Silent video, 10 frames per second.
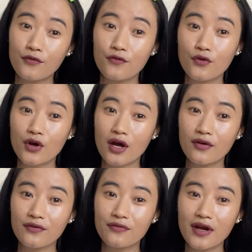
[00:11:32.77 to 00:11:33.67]
4 out
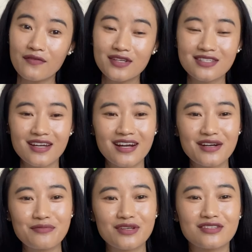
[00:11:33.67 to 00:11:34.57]
of 5 star
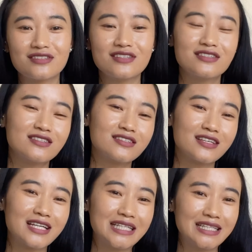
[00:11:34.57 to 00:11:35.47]
because this is
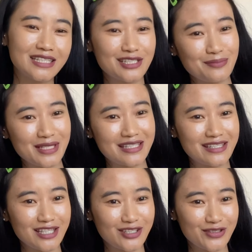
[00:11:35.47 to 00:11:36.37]
a little bit
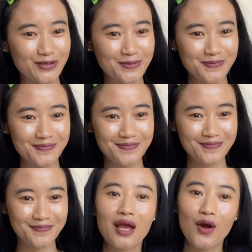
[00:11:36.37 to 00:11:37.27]
see-through.
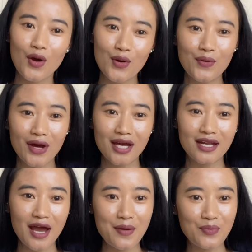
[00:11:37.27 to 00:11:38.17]
Alright,
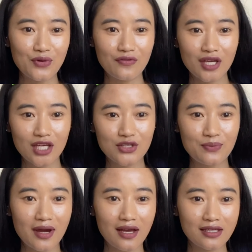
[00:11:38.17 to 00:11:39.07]
I'm moving into
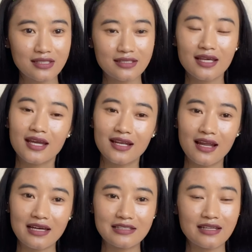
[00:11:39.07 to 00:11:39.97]
my second
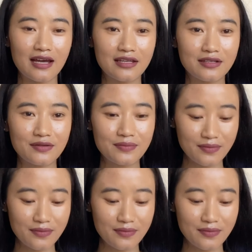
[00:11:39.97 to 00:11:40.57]
last item.